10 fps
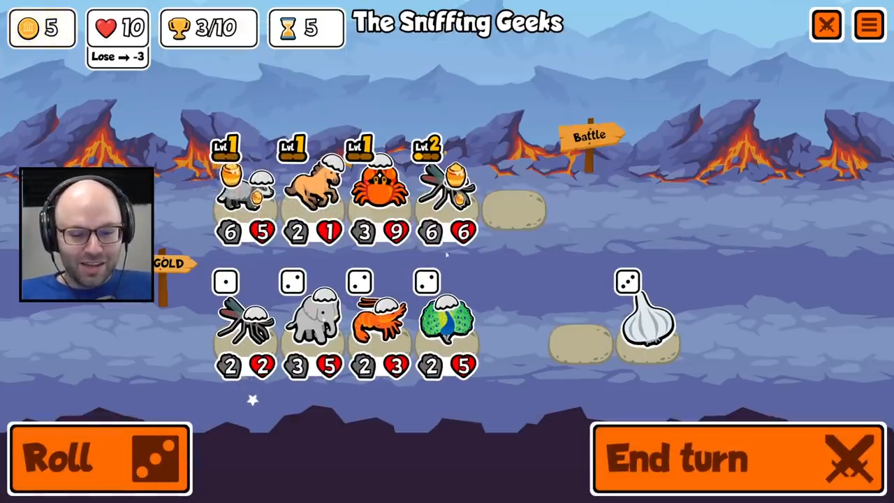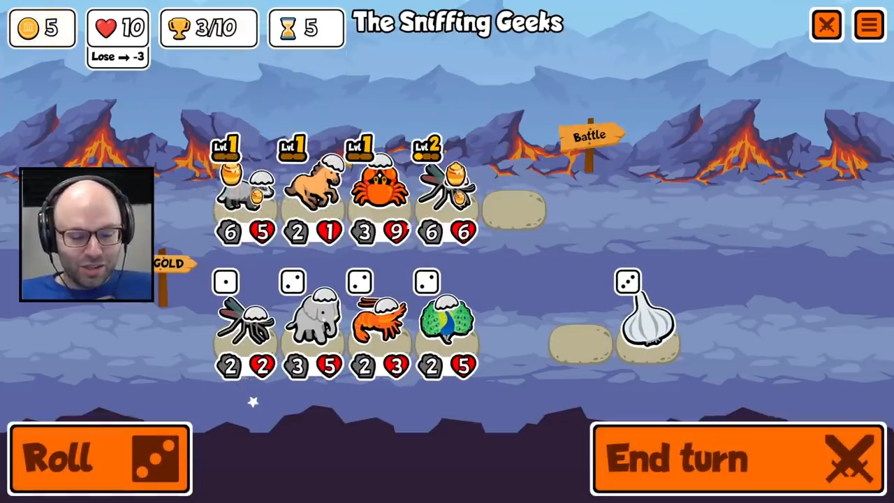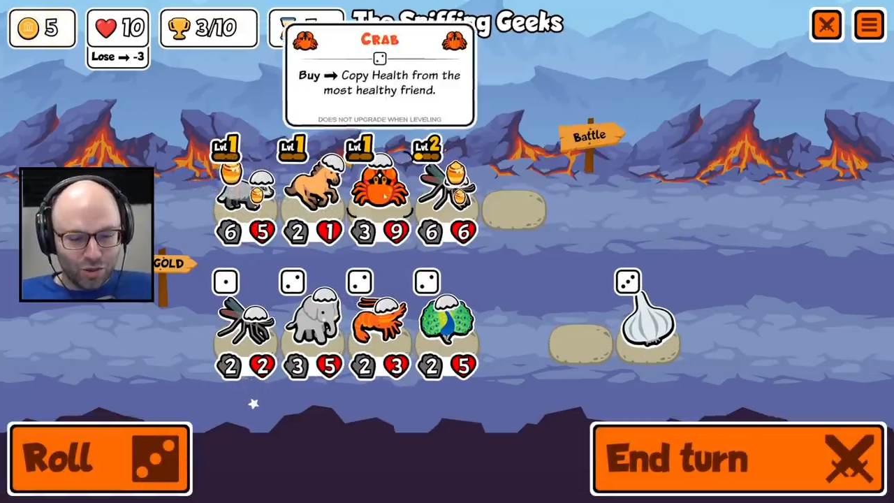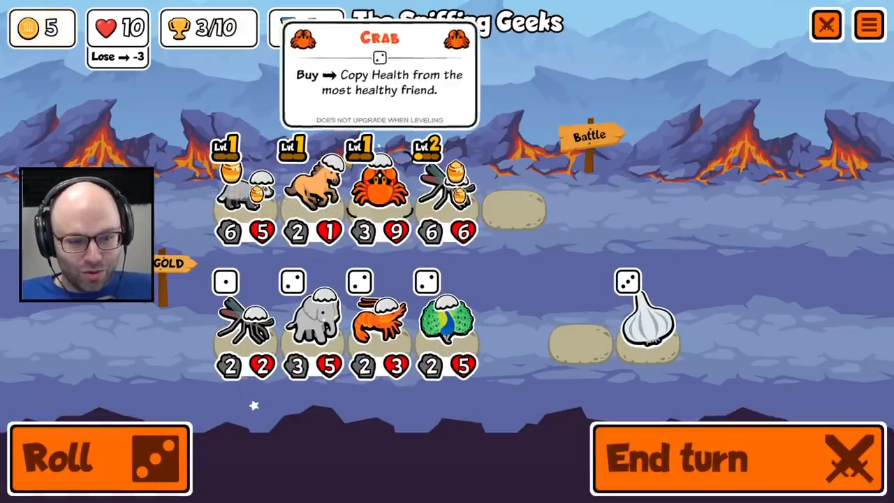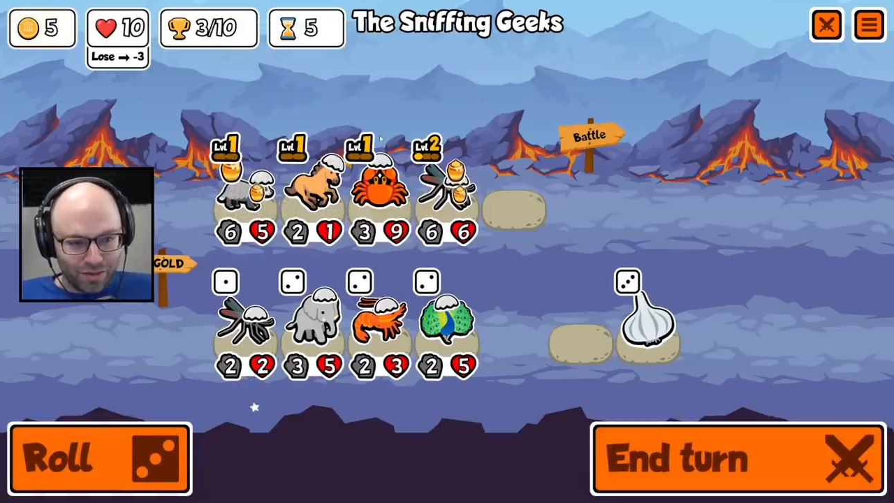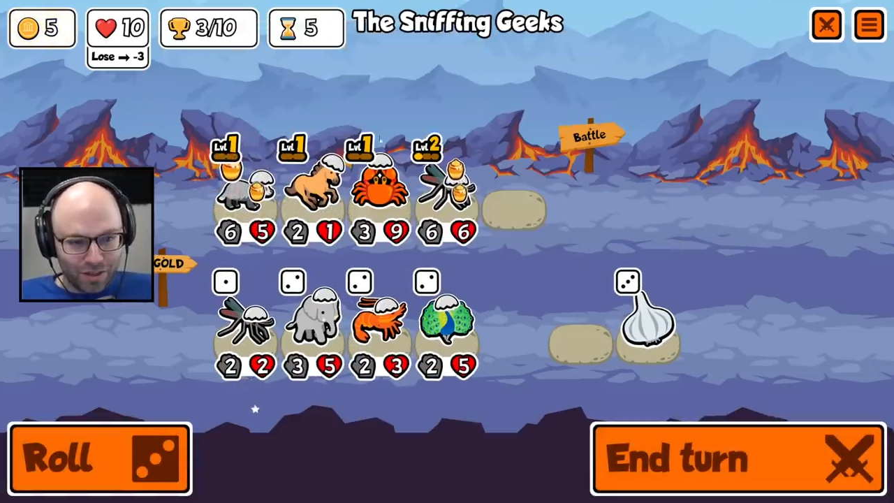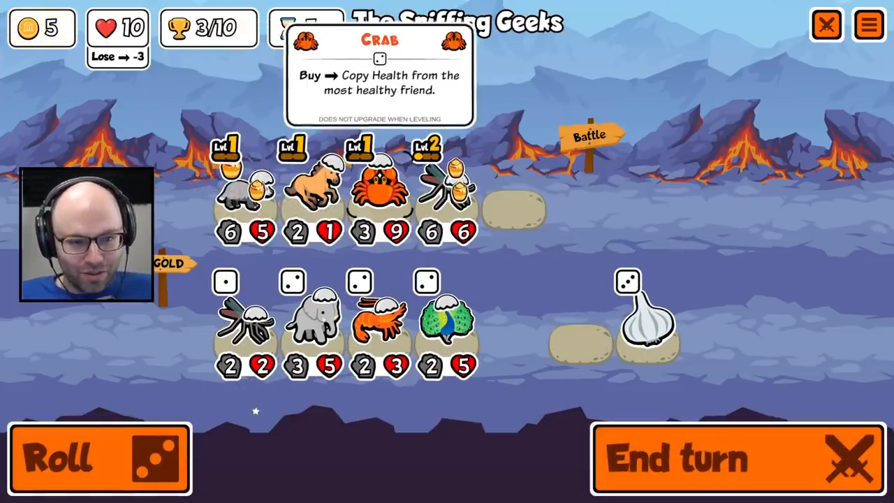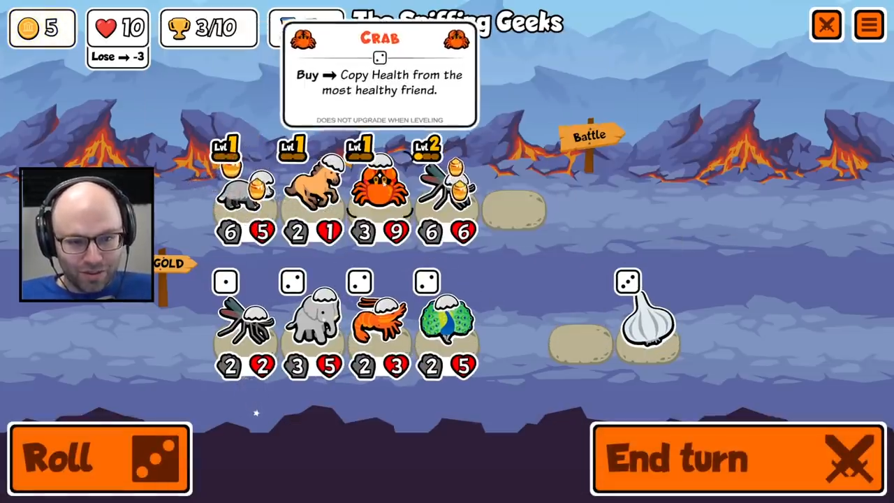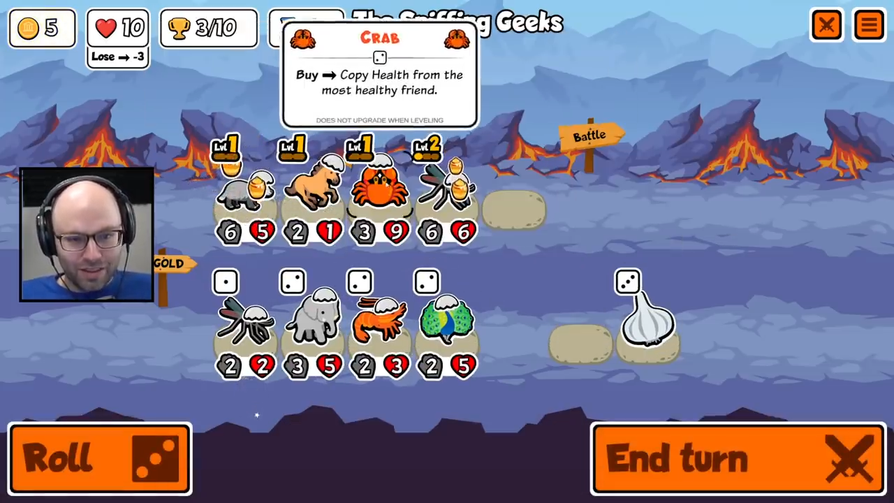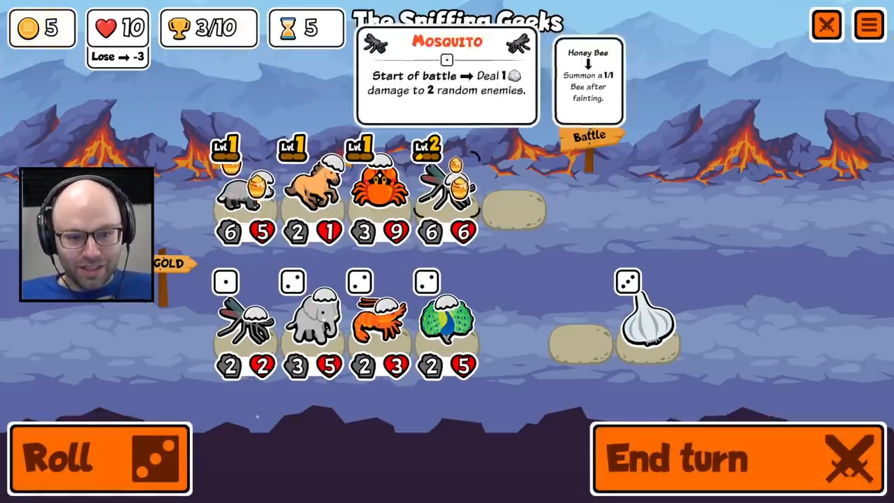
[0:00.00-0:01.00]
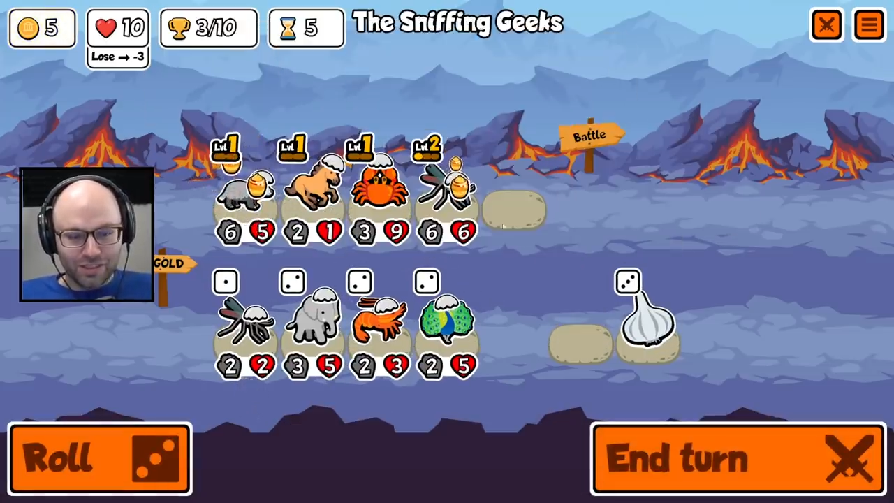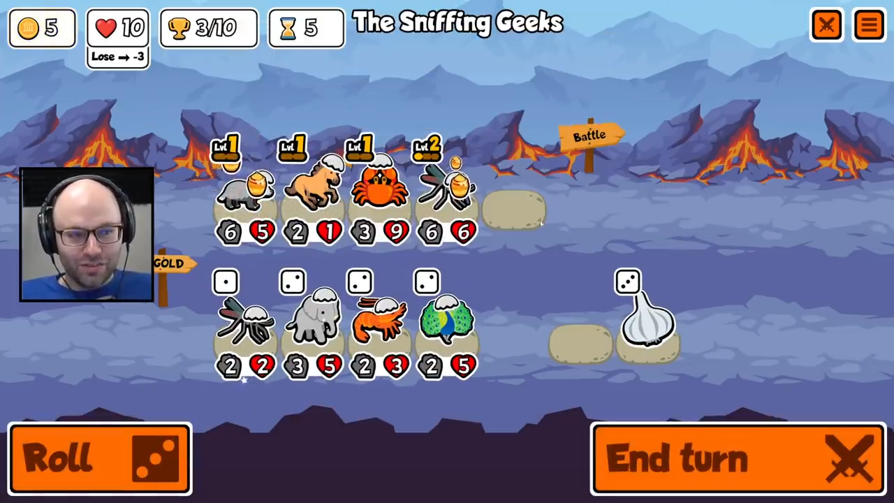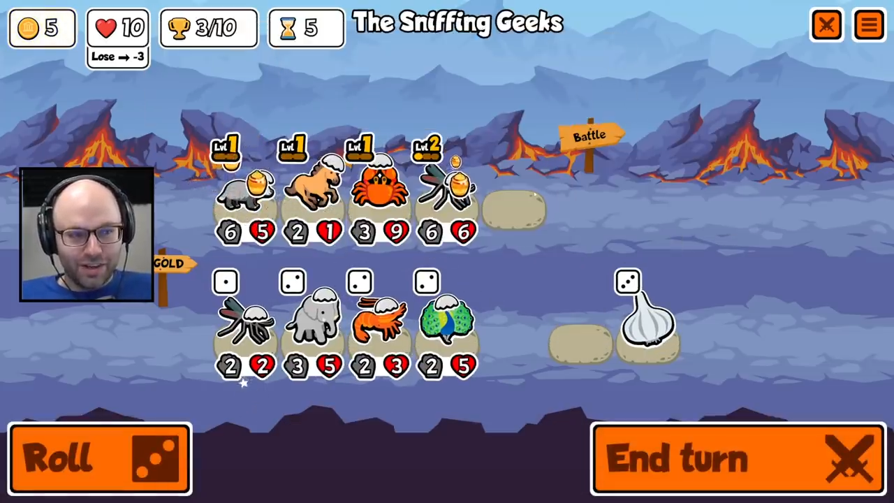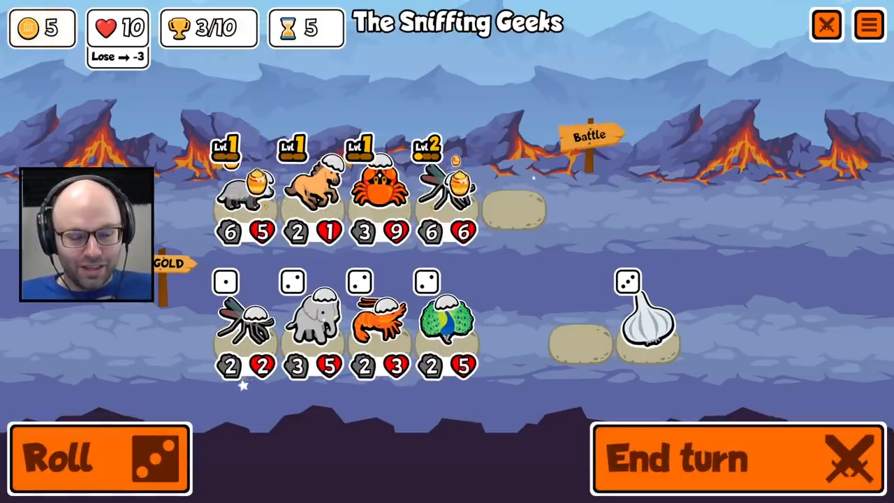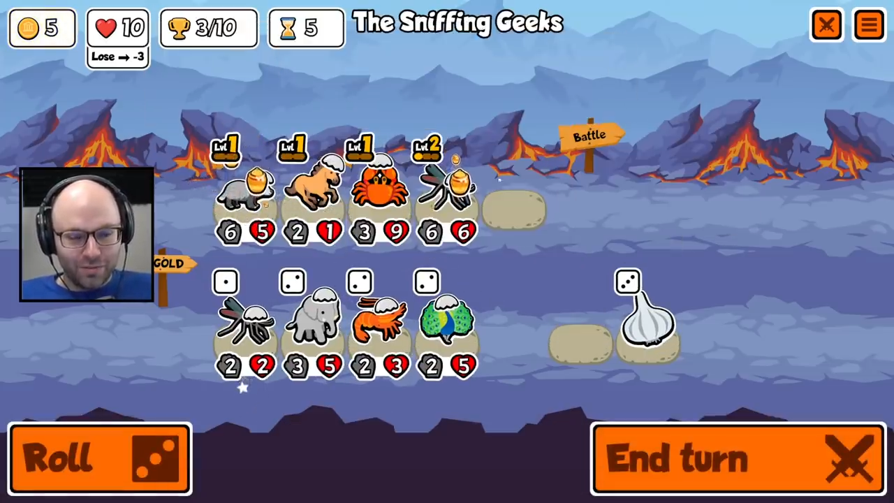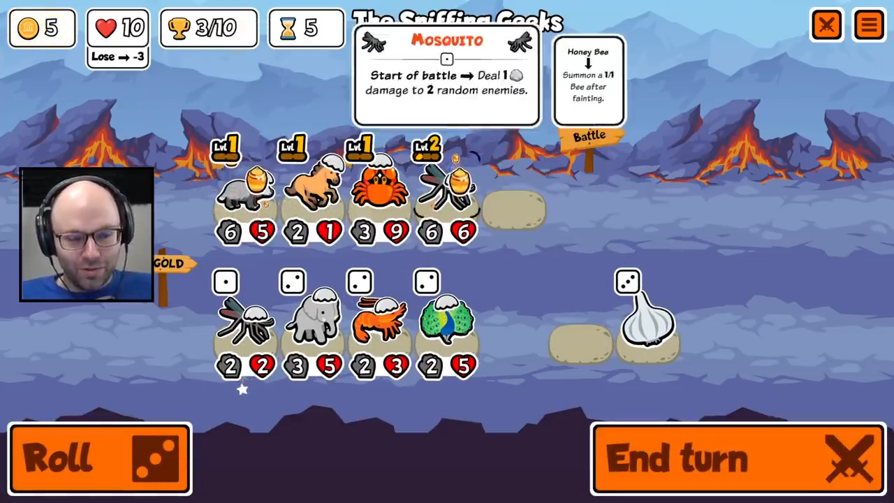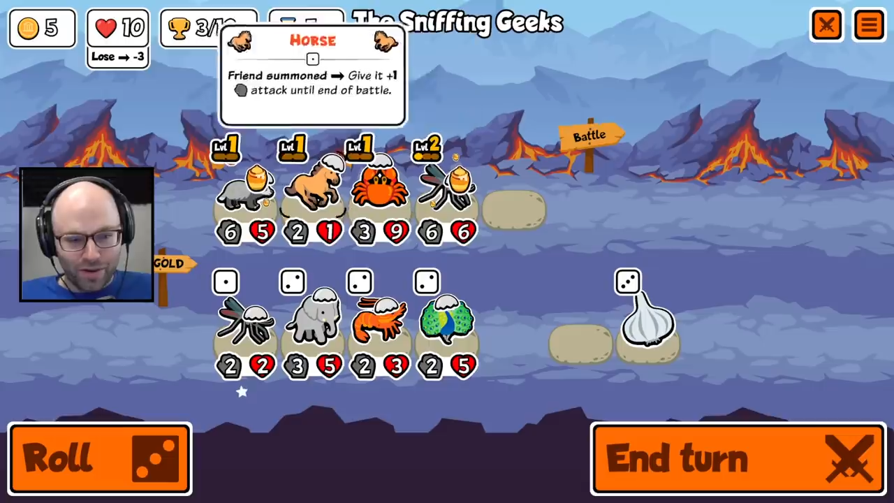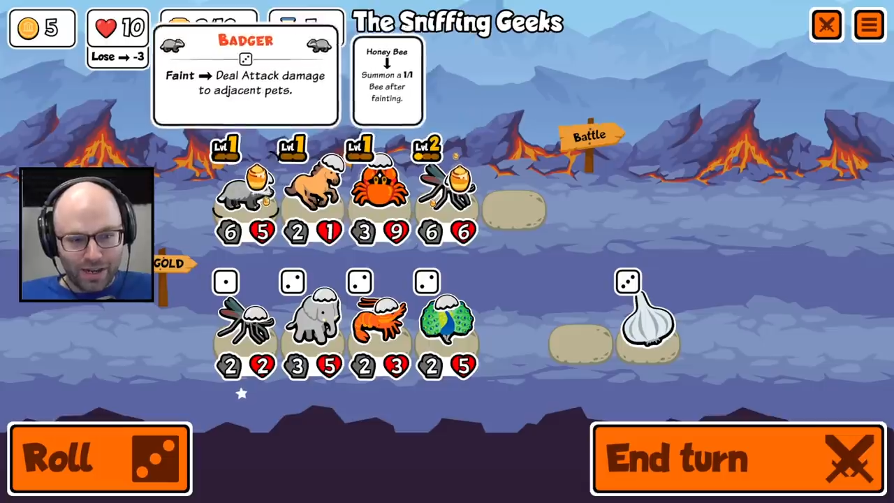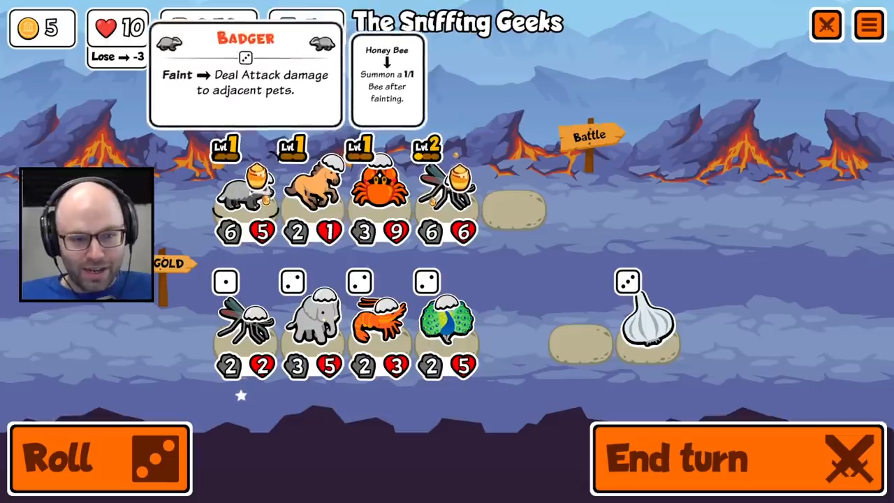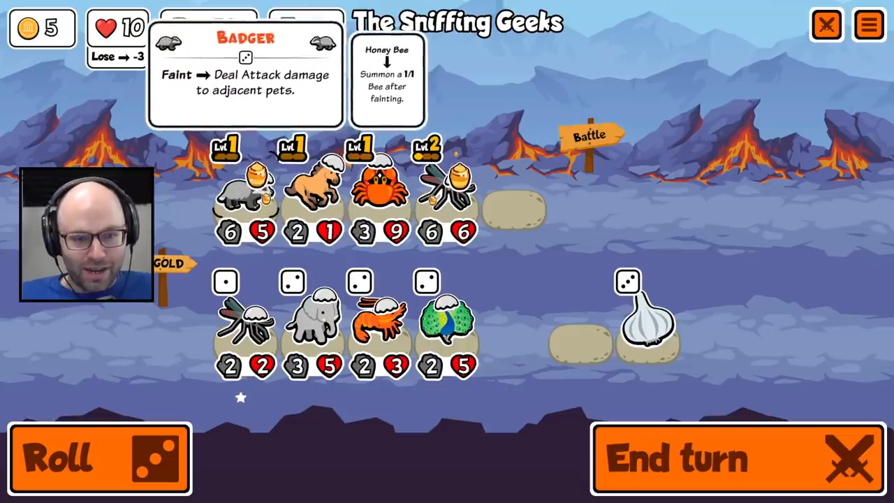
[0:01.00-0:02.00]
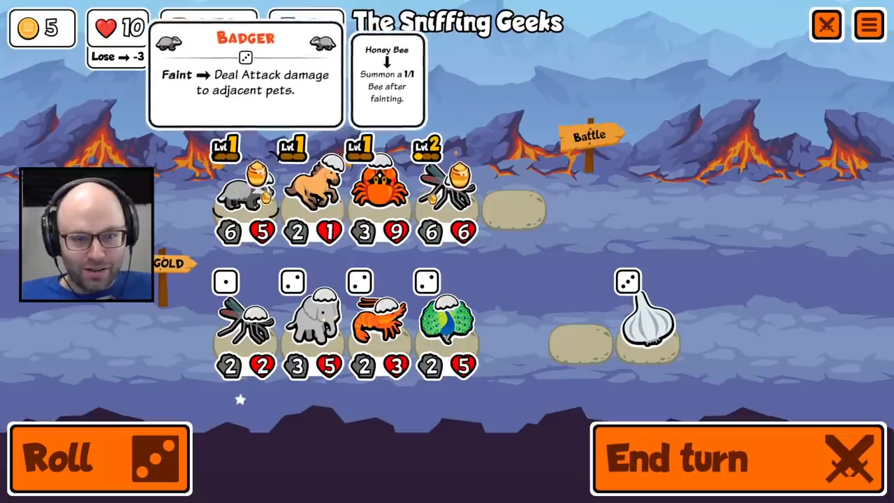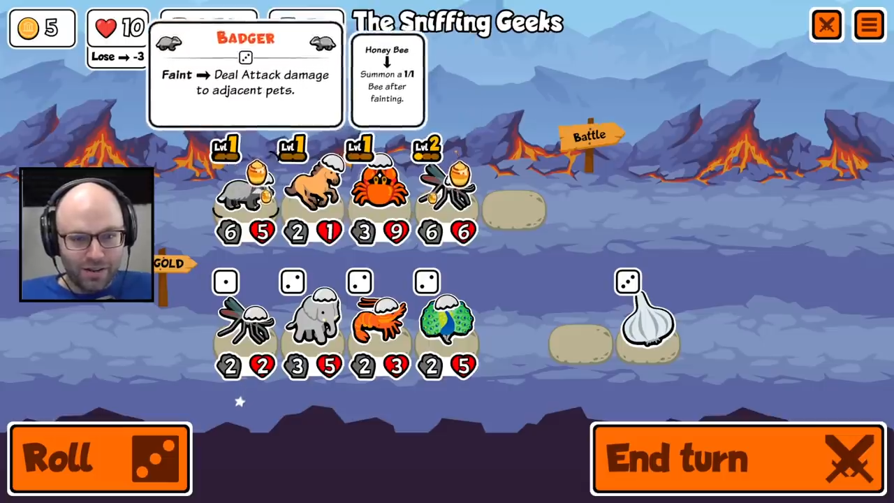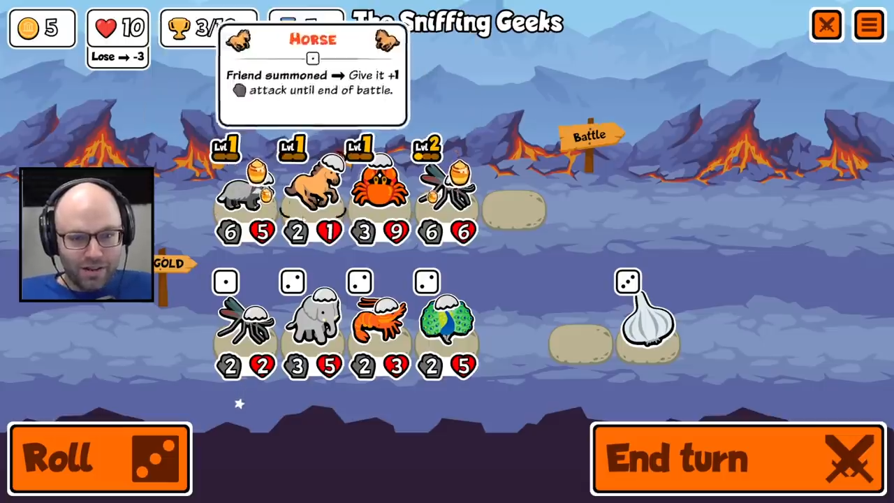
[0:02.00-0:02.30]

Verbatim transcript: two of the only things available right now.